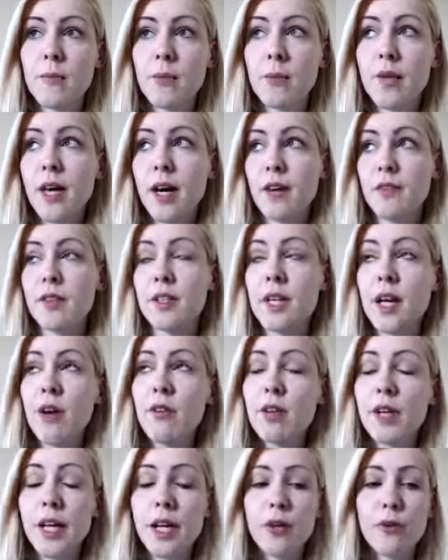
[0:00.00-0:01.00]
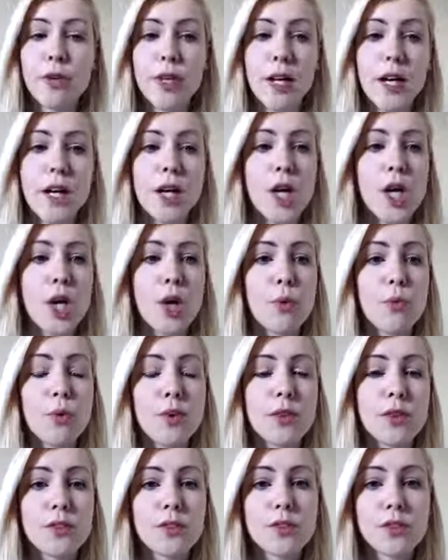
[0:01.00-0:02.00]
We have it in our area
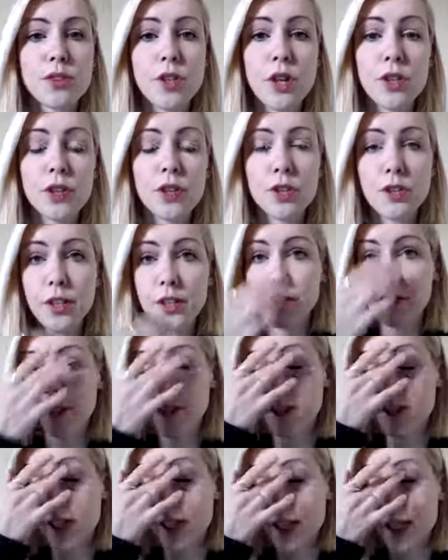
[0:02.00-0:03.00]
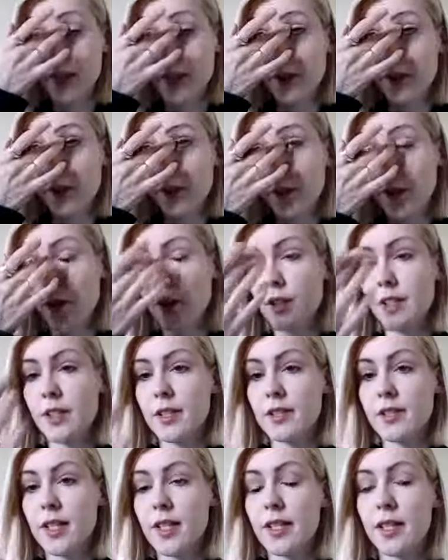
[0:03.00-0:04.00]
where there's a dog trainer. He's highly
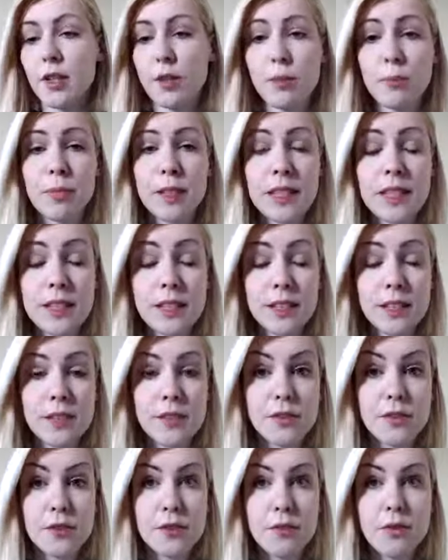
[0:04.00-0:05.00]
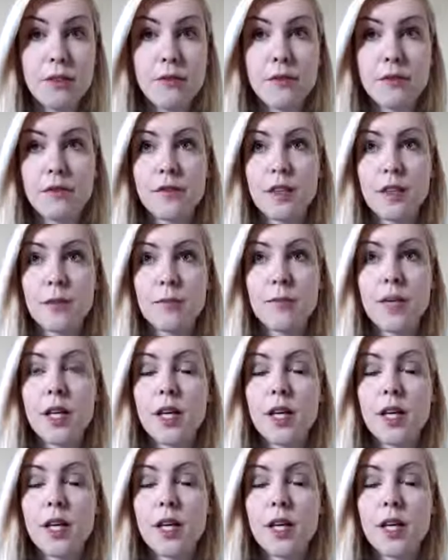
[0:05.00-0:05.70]
regarded, and I completely disagree with him